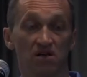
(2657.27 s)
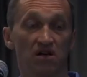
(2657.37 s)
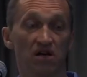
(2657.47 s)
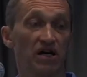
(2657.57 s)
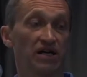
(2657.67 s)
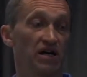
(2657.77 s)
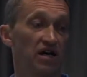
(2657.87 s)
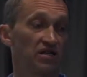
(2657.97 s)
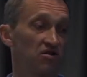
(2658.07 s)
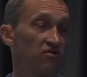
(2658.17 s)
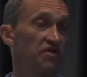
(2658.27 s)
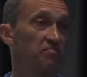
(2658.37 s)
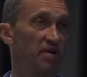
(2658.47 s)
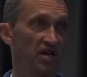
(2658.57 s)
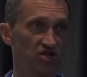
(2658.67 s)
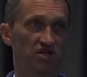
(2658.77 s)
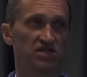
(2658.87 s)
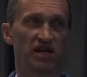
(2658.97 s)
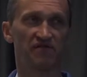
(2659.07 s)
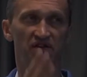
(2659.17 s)
I I know the patients
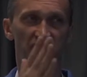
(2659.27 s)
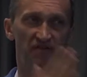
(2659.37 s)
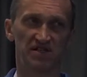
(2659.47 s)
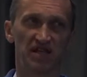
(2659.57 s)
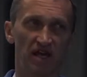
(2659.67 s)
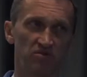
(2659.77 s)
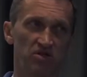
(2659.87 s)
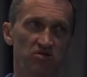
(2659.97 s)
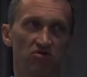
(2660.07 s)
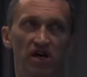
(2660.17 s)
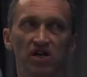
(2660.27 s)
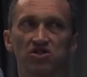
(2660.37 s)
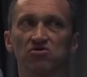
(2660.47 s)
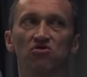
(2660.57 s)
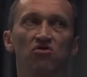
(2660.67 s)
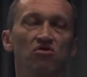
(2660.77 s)
after first time dislocation or